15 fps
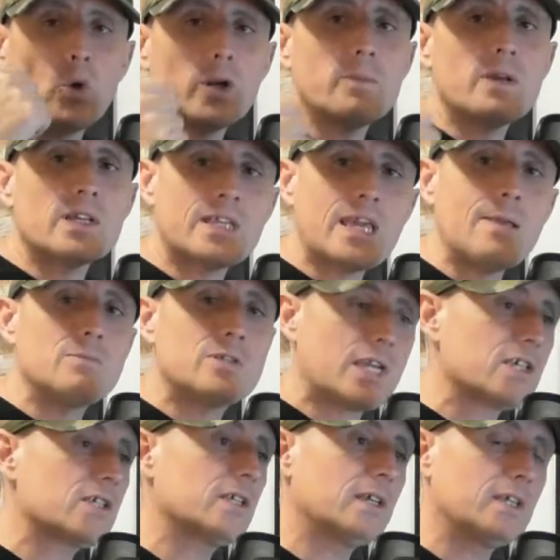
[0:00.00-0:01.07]
if you want to be a
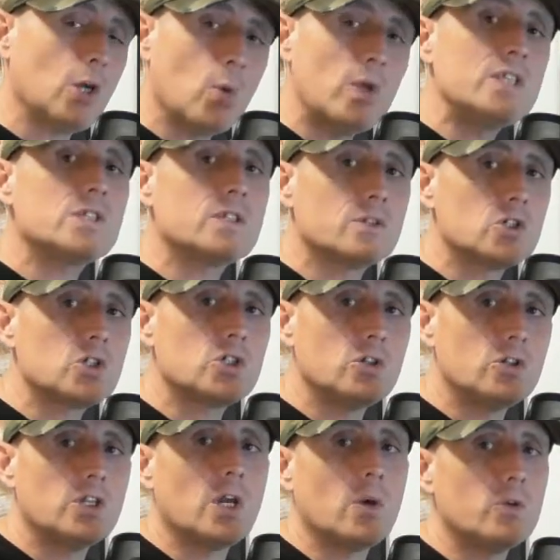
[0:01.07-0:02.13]
game tester, go into the
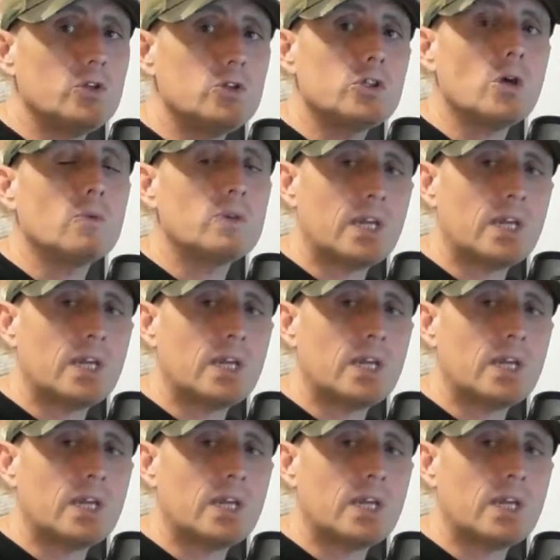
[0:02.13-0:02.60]
studio and you